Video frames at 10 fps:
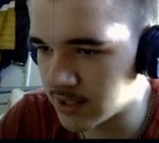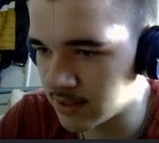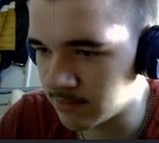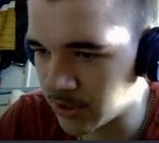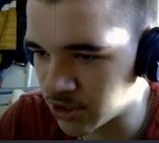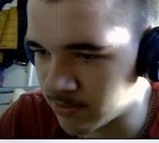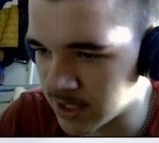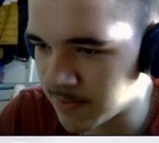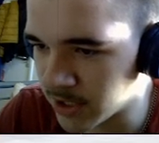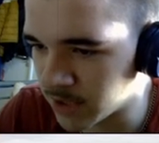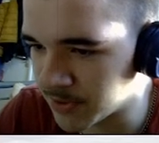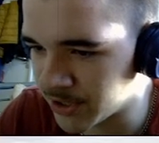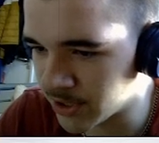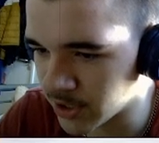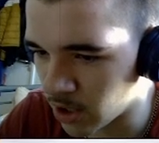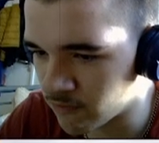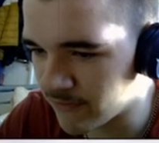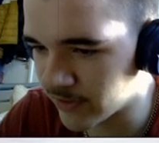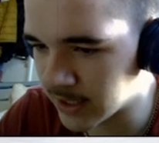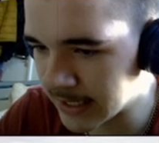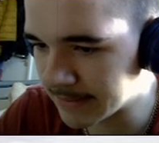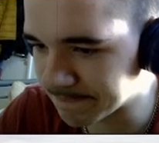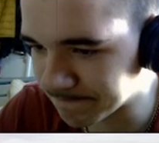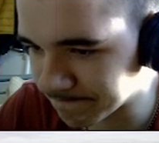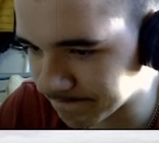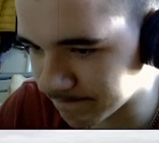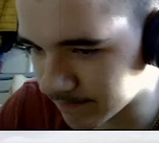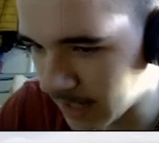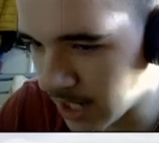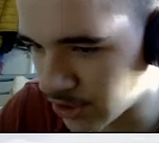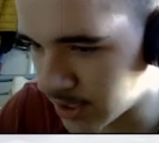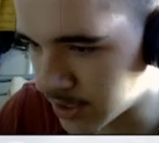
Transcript: Make sure to misspell interpreters horrifically. Actually, this is a good